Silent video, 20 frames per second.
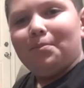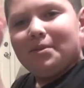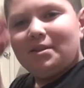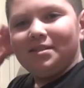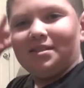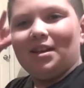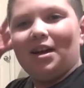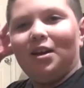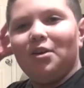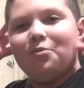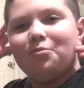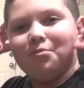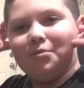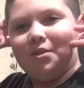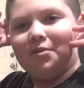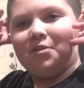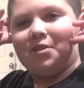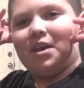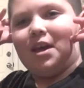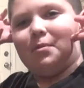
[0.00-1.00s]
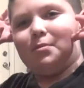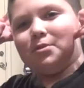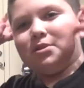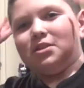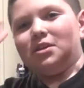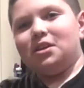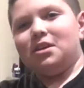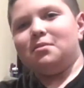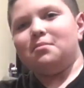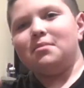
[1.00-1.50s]
peace out, leave the camera
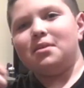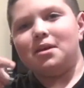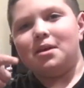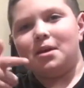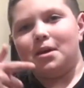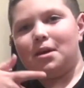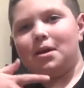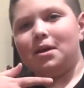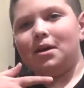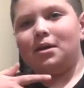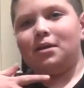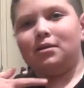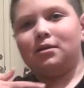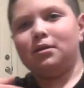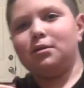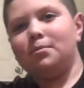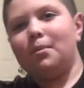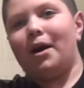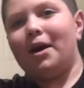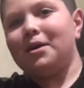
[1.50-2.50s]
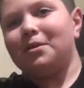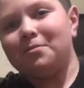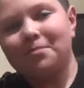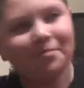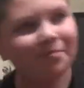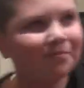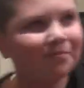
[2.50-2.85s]
to him, and goodbye.